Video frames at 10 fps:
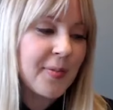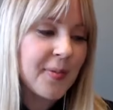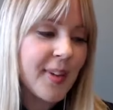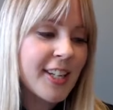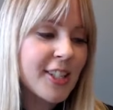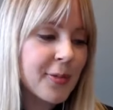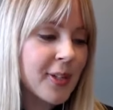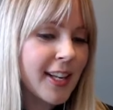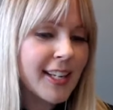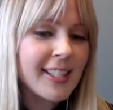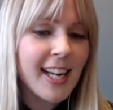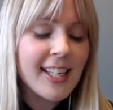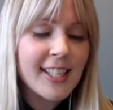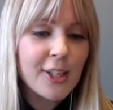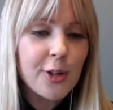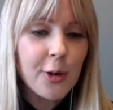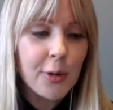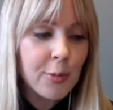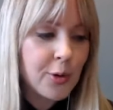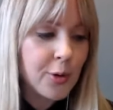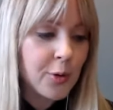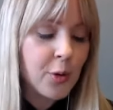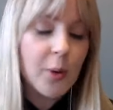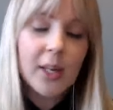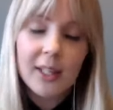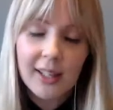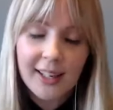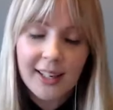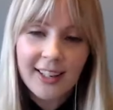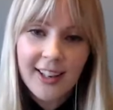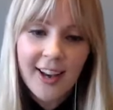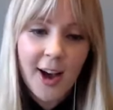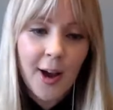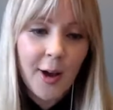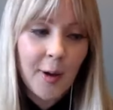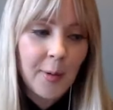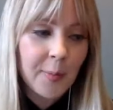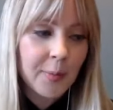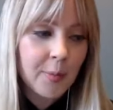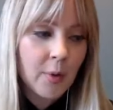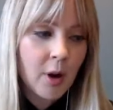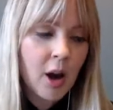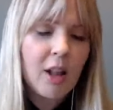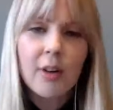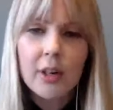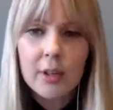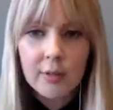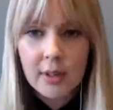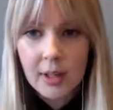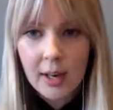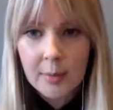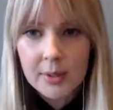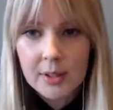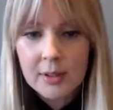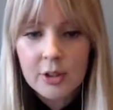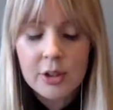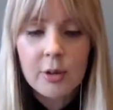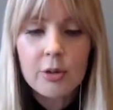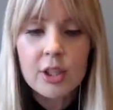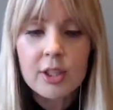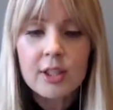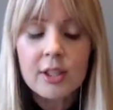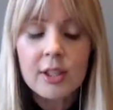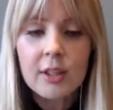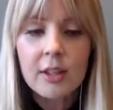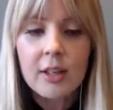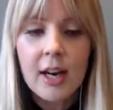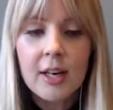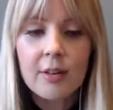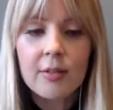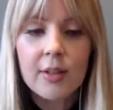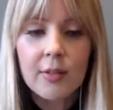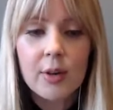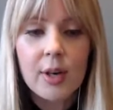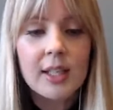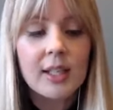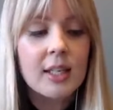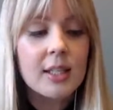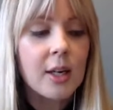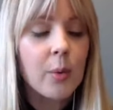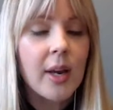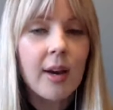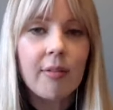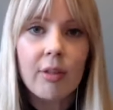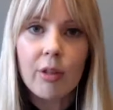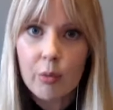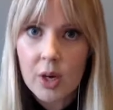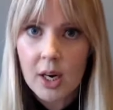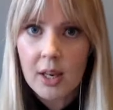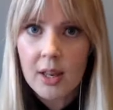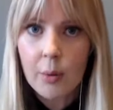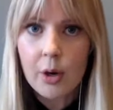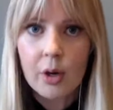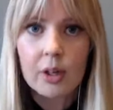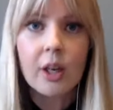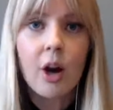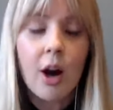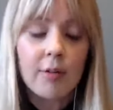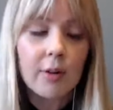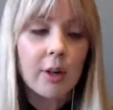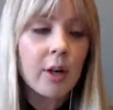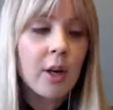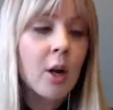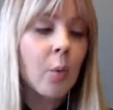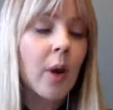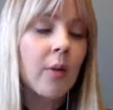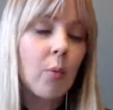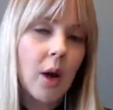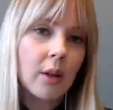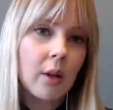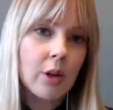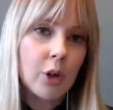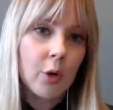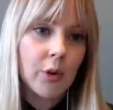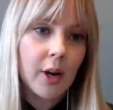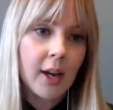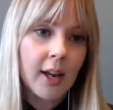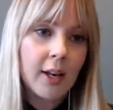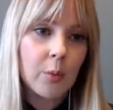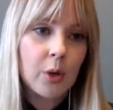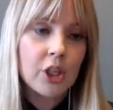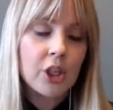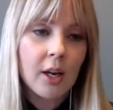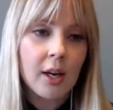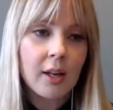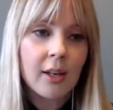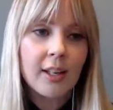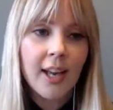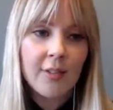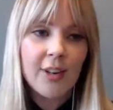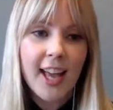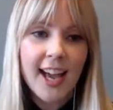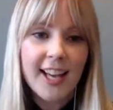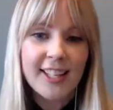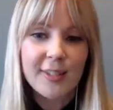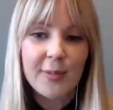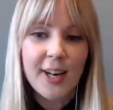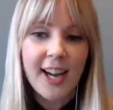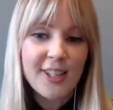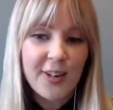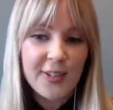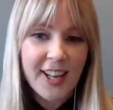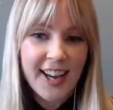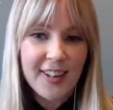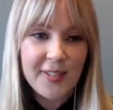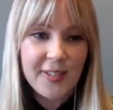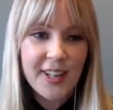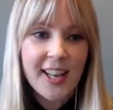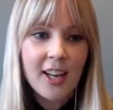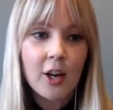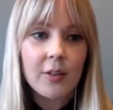I just realized I didn't go through quickly all of our UV lamps. So just to kind of give you guys an idea, we have 3 that we currently offer. We have one large overhead, which Kevin has, but I don't have, called the